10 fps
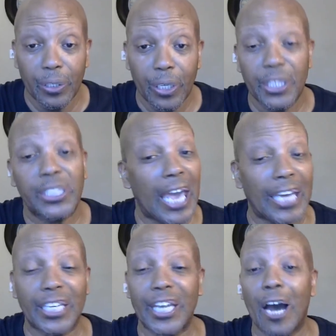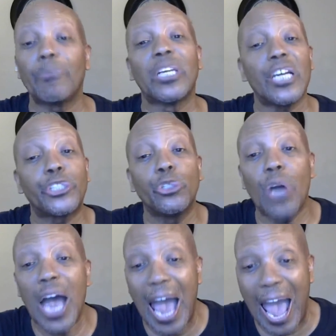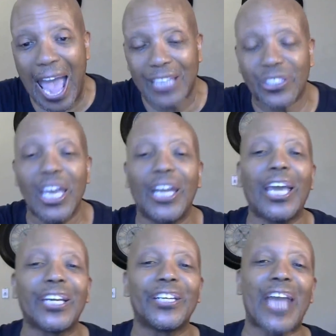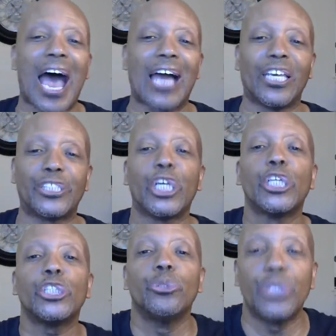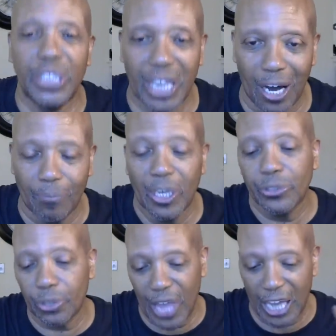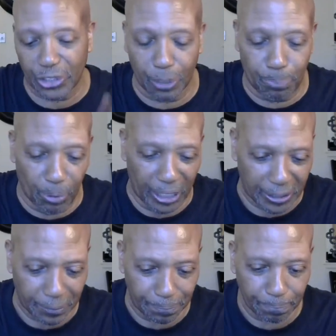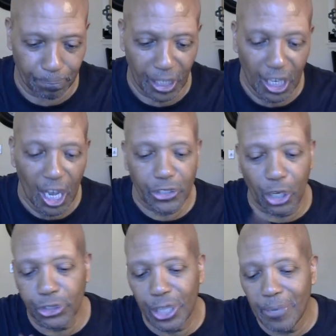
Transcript: you can't get help unless you ask and acknowledge you need help. So that's the point. So, some